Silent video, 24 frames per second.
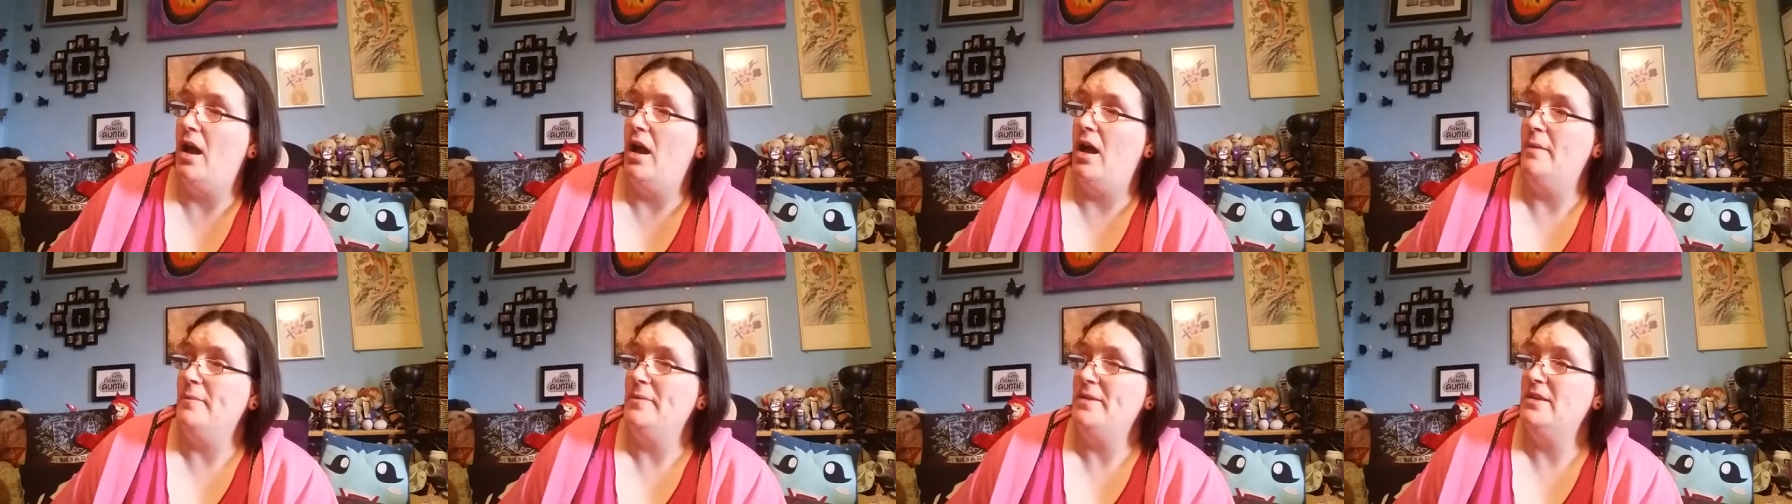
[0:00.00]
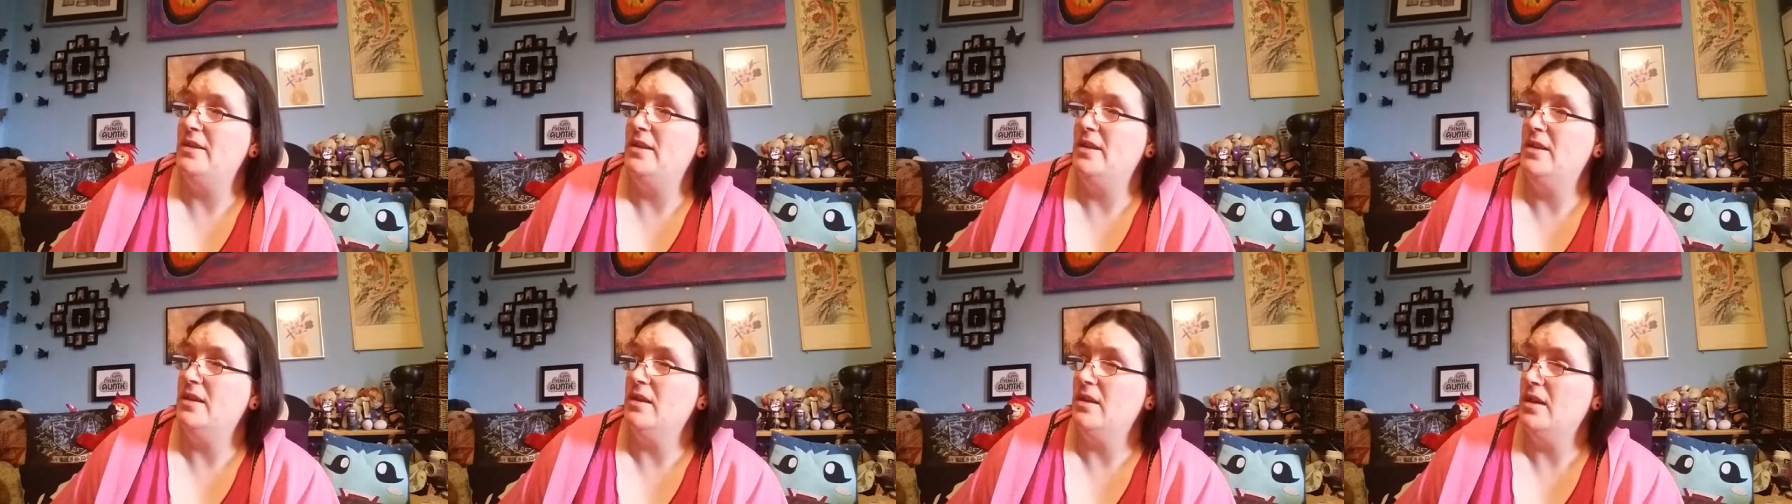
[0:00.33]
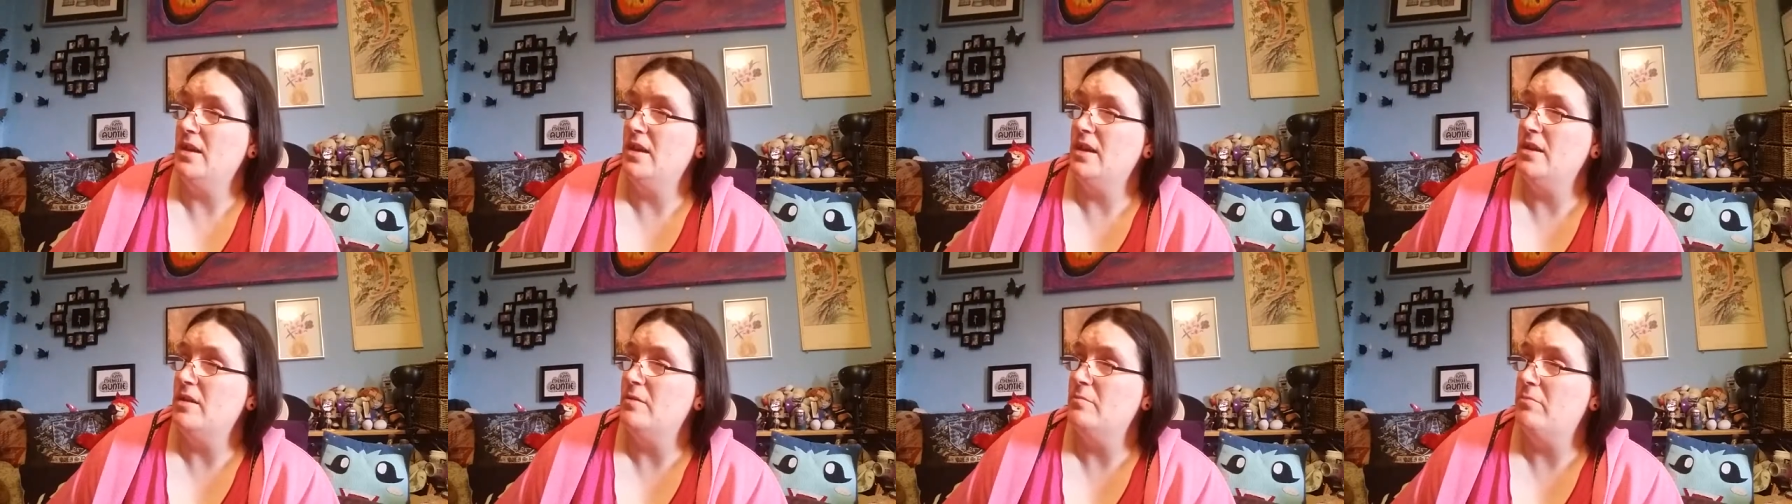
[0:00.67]
I mean, he,
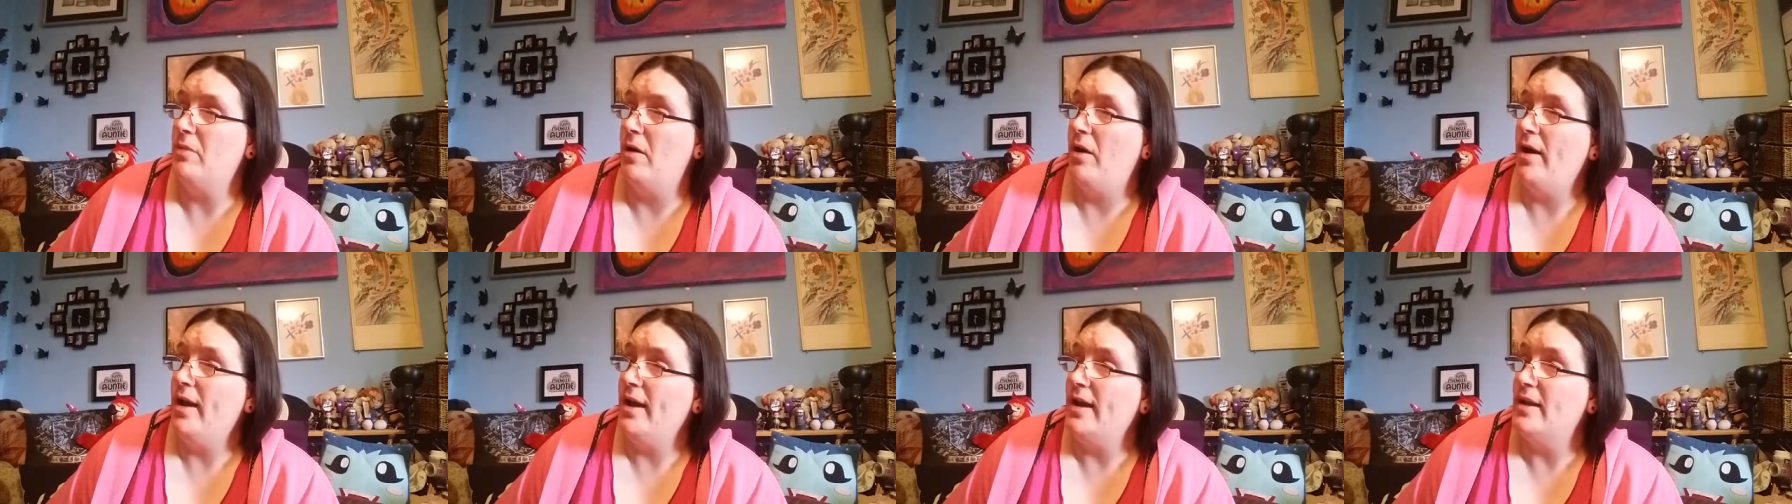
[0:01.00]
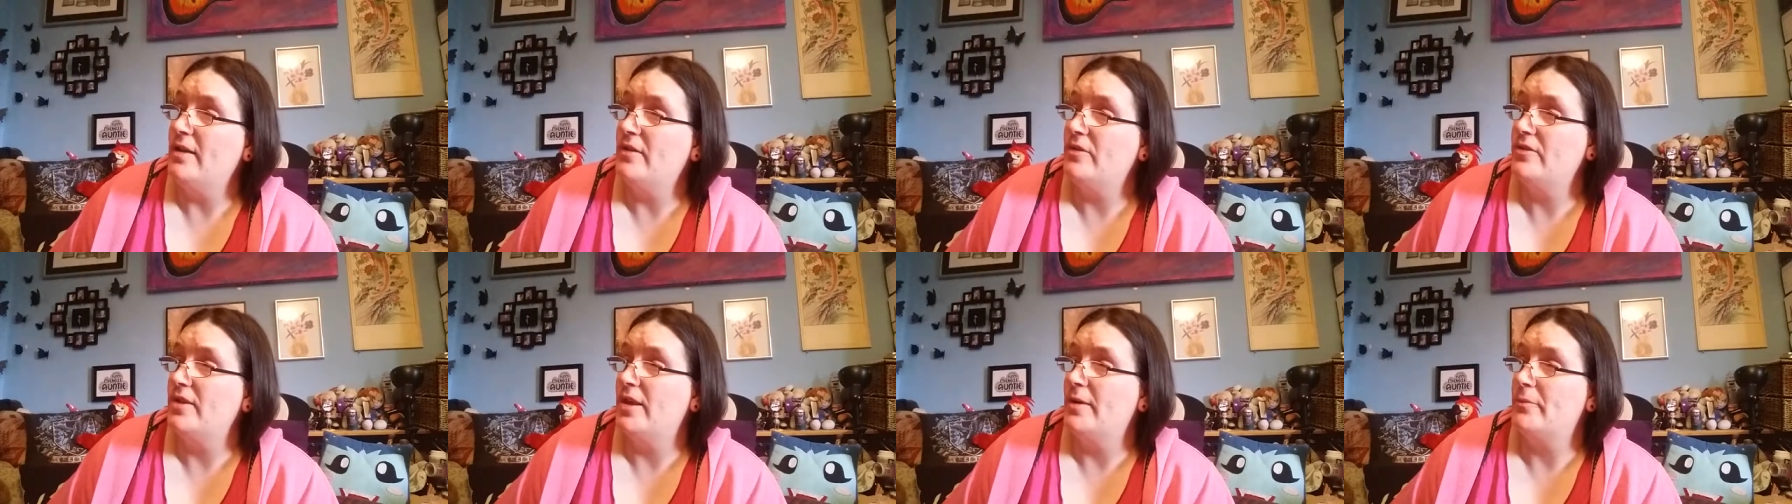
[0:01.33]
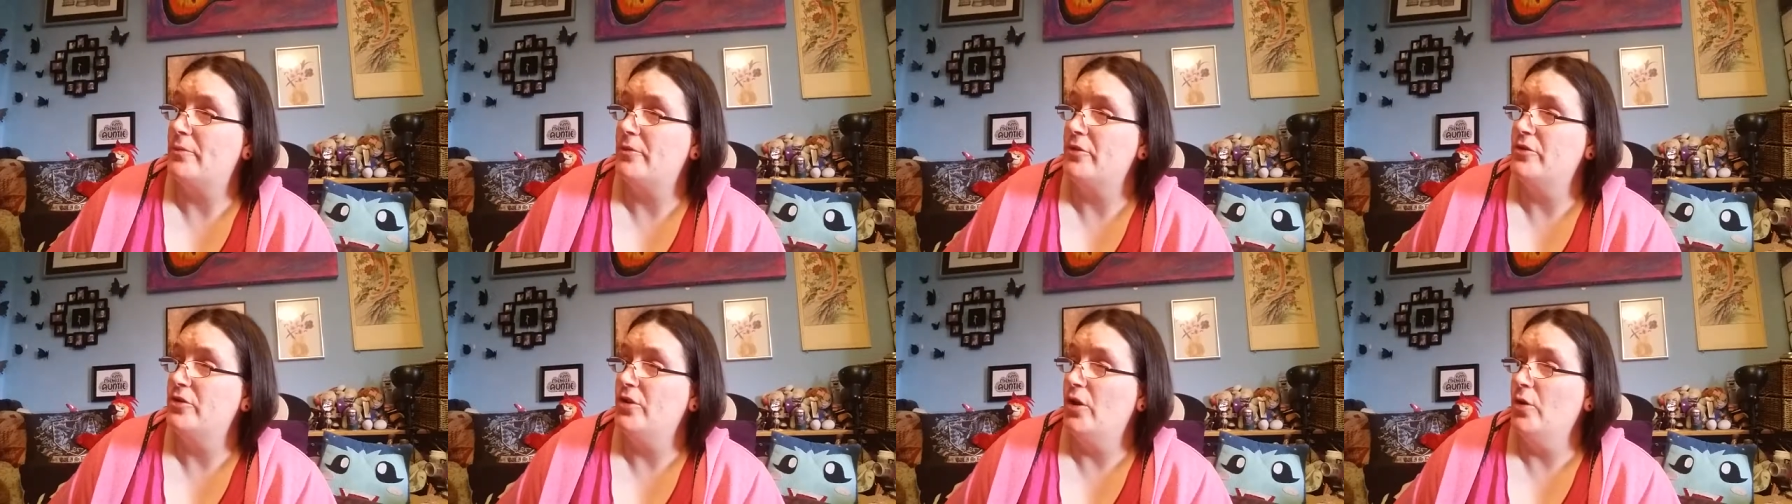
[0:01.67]
he could buy a
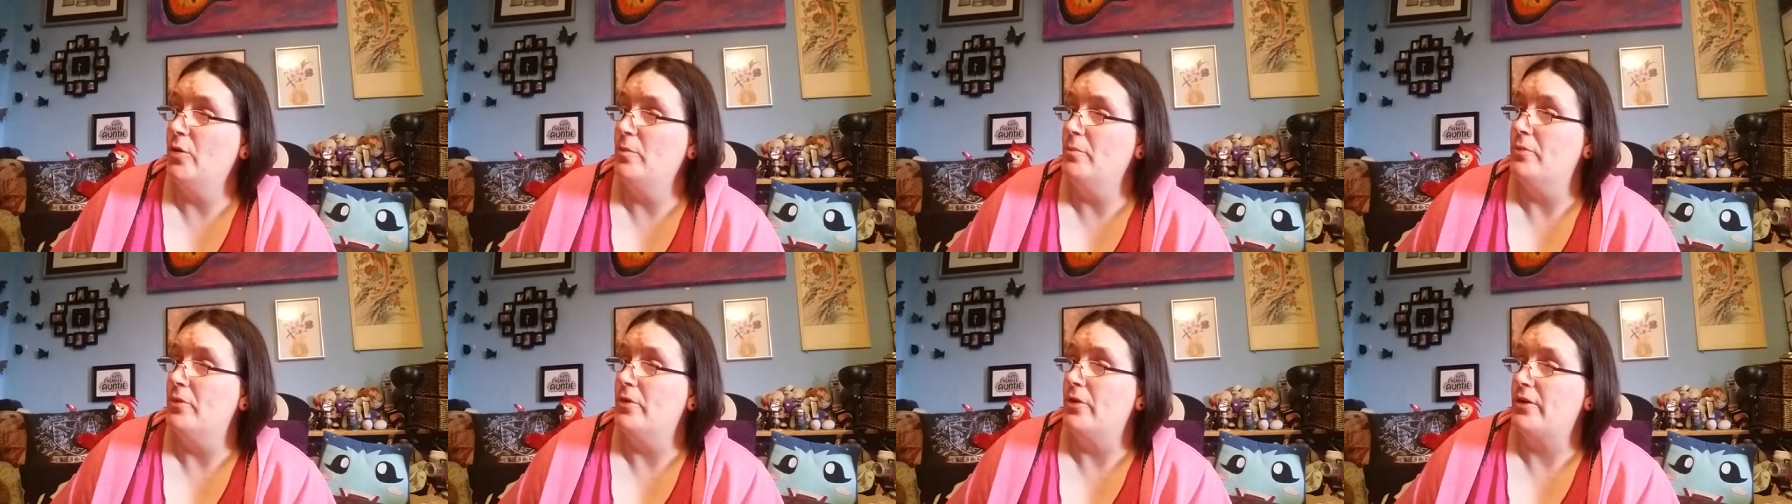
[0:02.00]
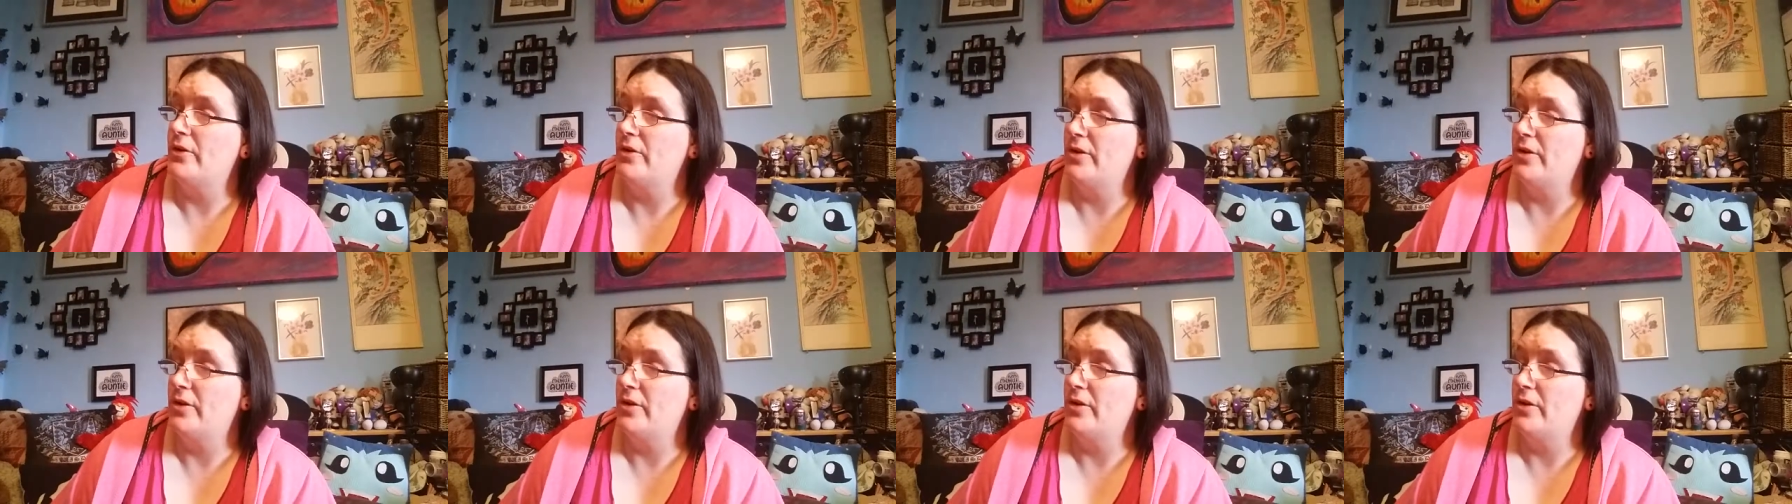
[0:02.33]
separate notebook